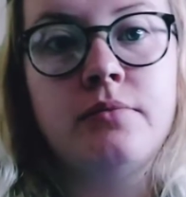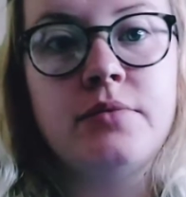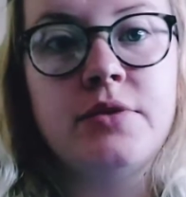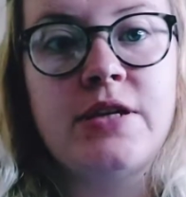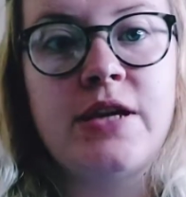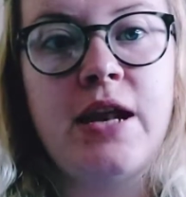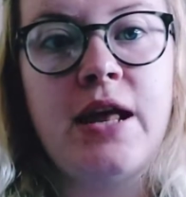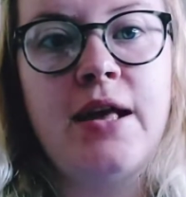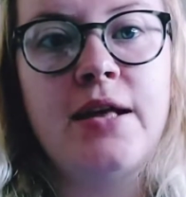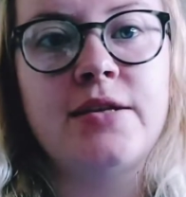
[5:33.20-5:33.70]

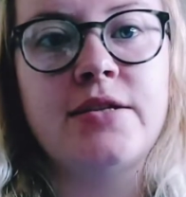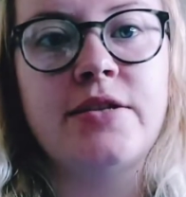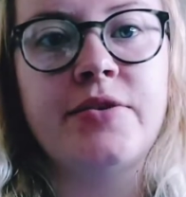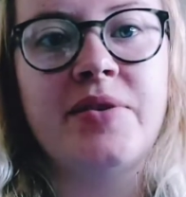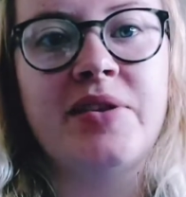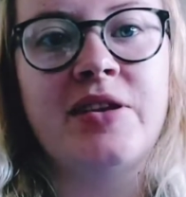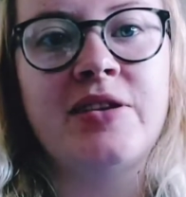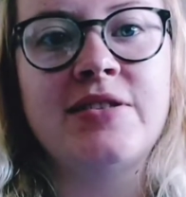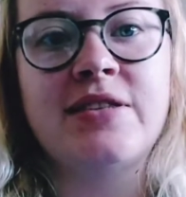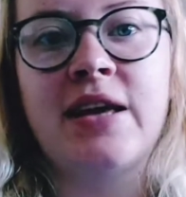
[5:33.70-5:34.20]
Ta-da! So it
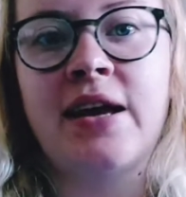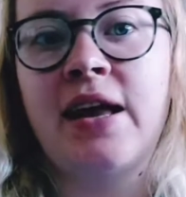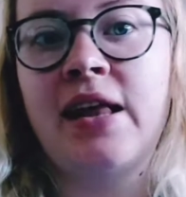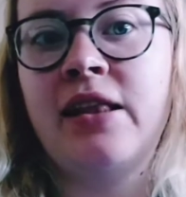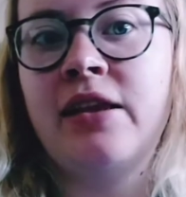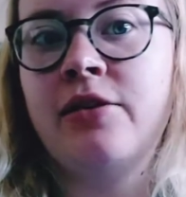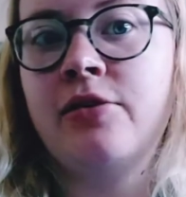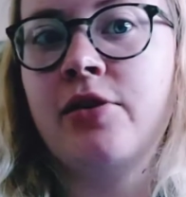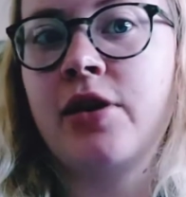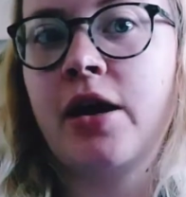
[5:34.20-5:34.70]
looks like a
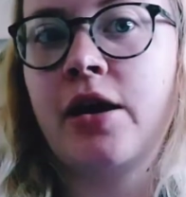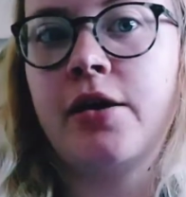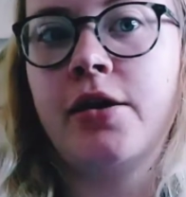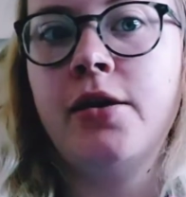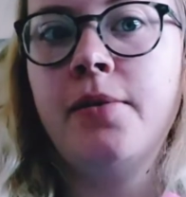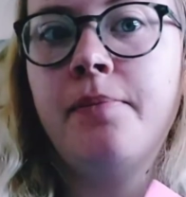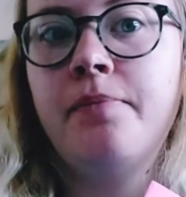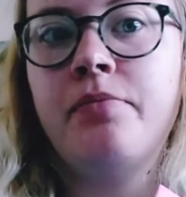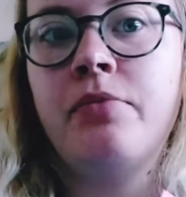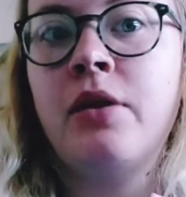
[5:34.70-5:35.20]
little
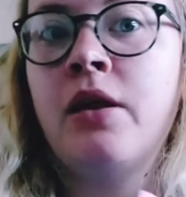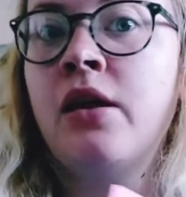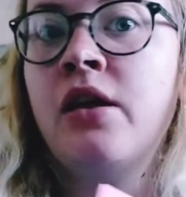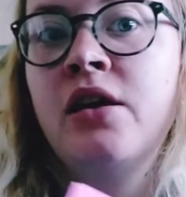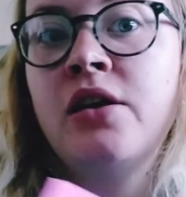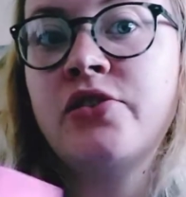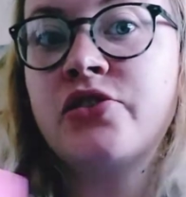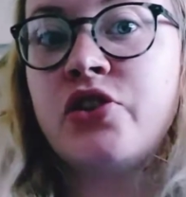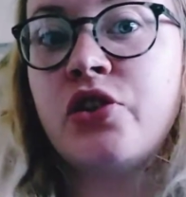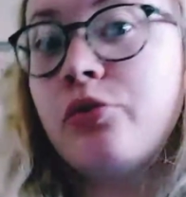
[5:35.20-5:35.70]
kite.
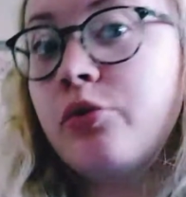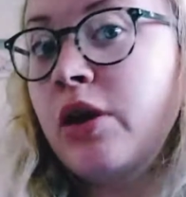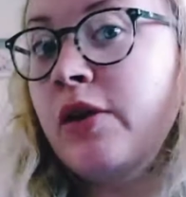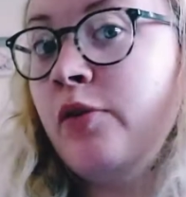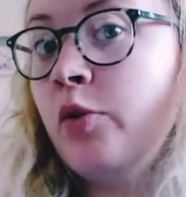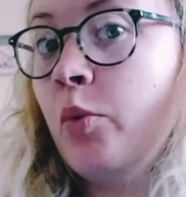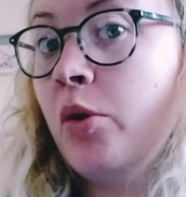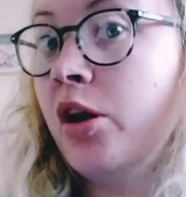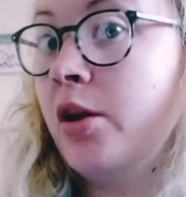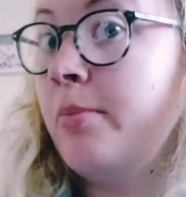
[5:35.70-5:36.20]
So if
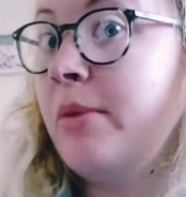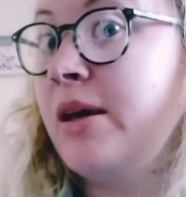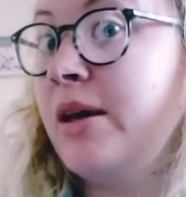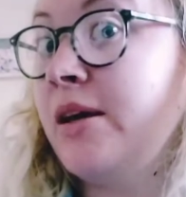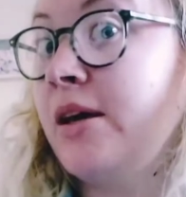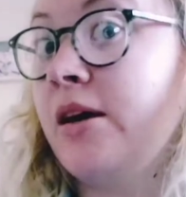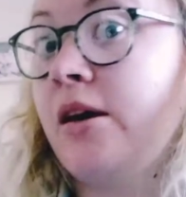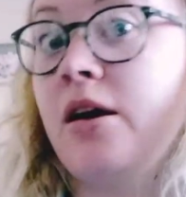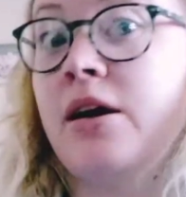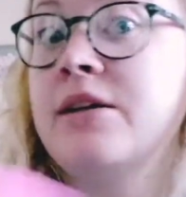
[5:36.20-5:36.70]
you want to make
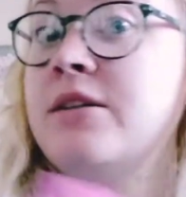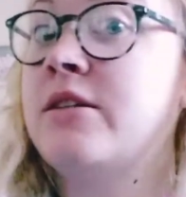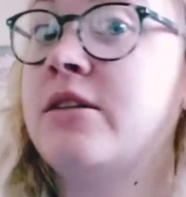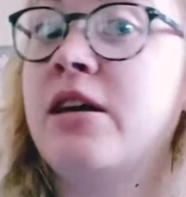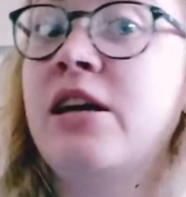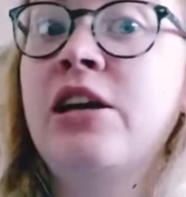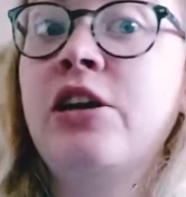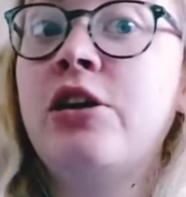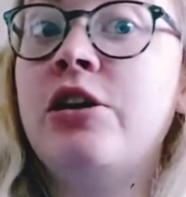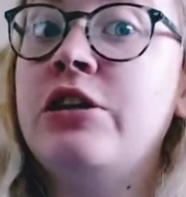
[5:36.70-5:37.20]
a kite
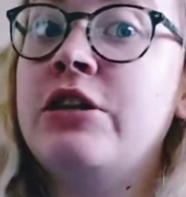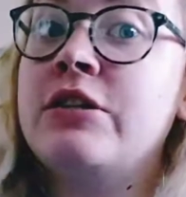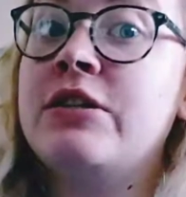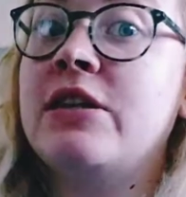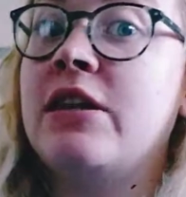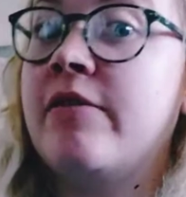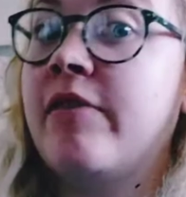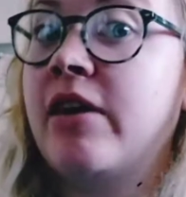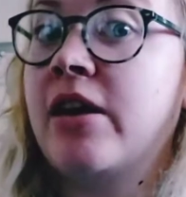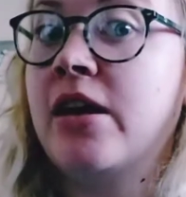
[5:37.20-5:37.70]
today, you can just
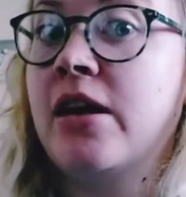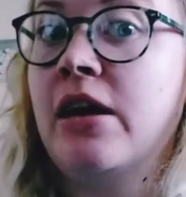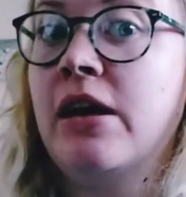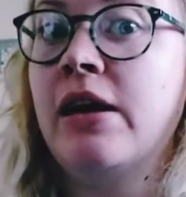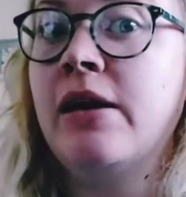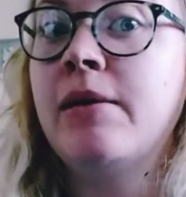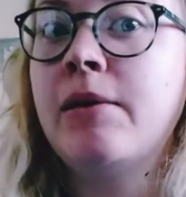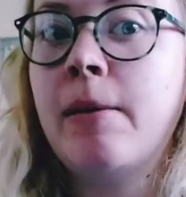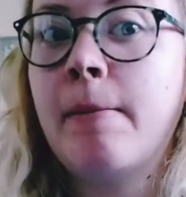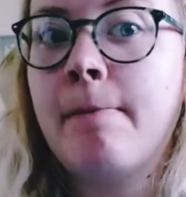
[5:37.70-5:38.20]
leave it
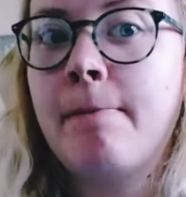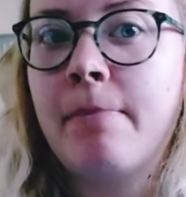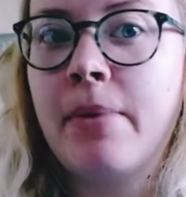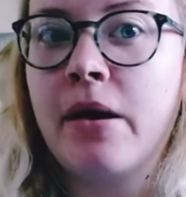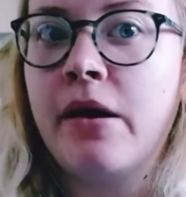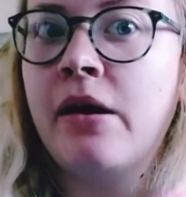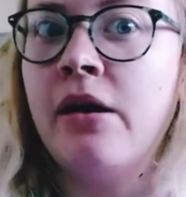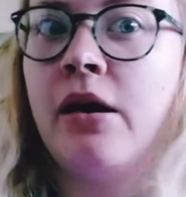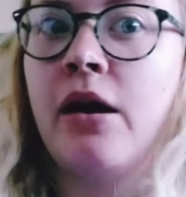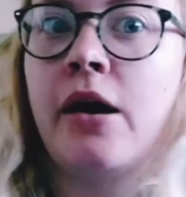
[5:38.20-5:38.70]
here,
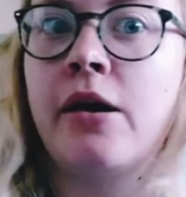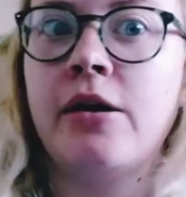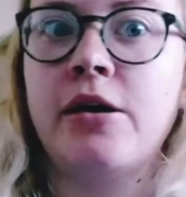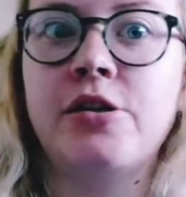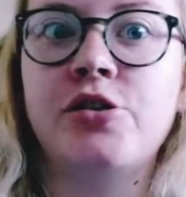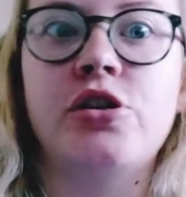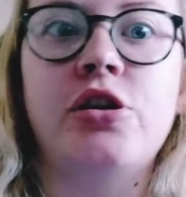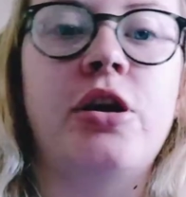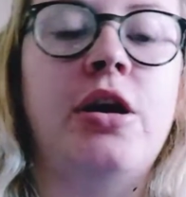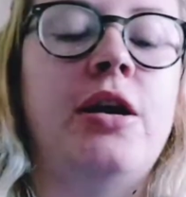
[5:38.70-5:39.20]
but I'm going to
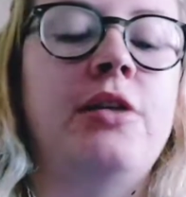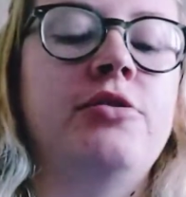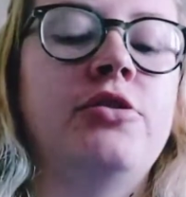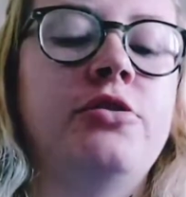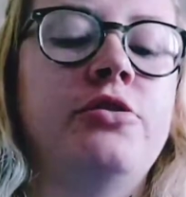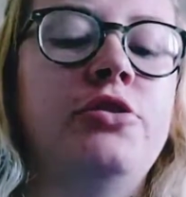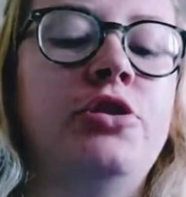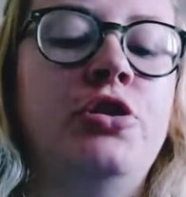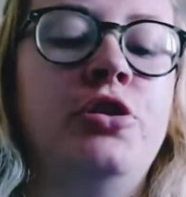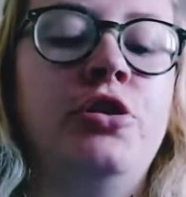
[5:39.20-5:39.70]
show you how
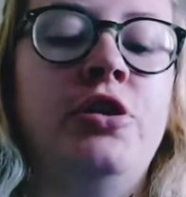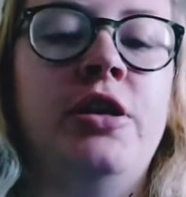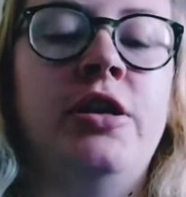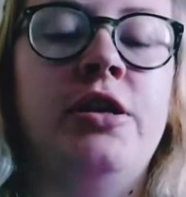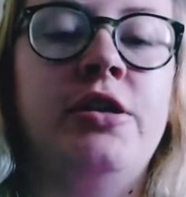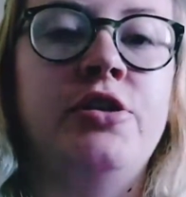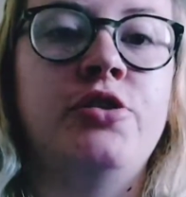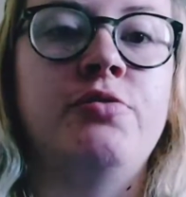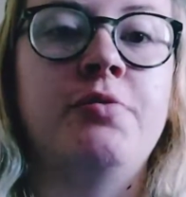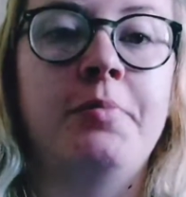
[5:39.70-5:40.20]
to turn it
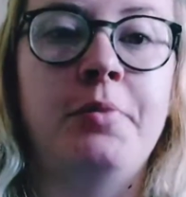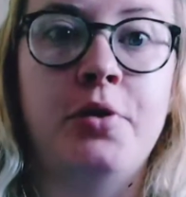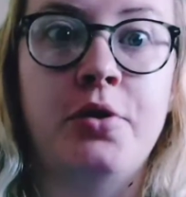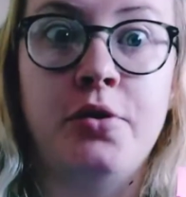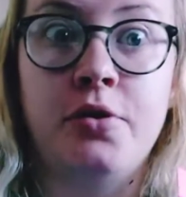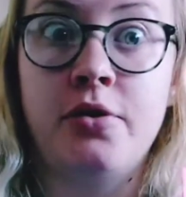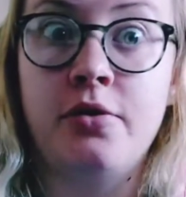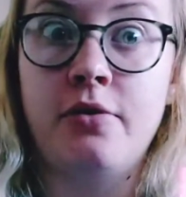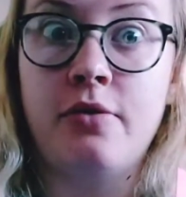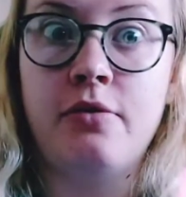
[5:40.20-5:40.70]
into a
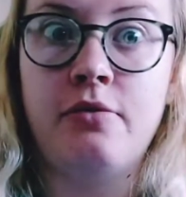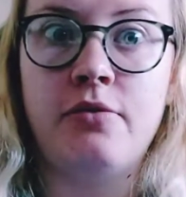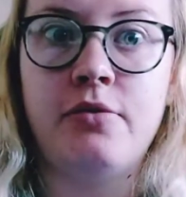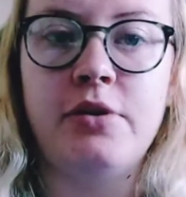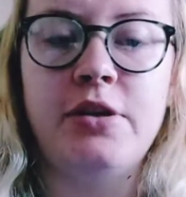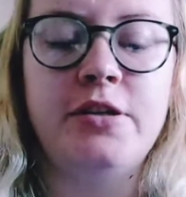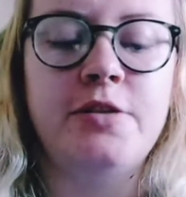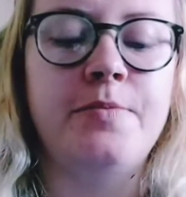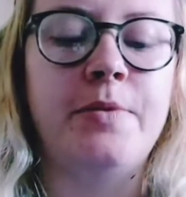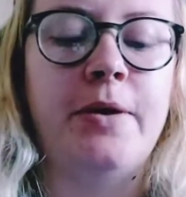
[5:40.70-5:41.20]
bird from
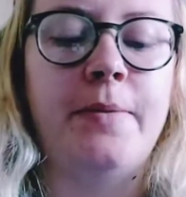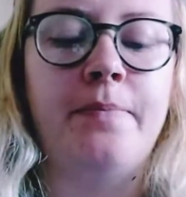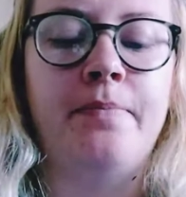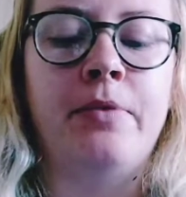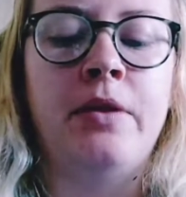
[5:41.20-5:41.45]
this bit.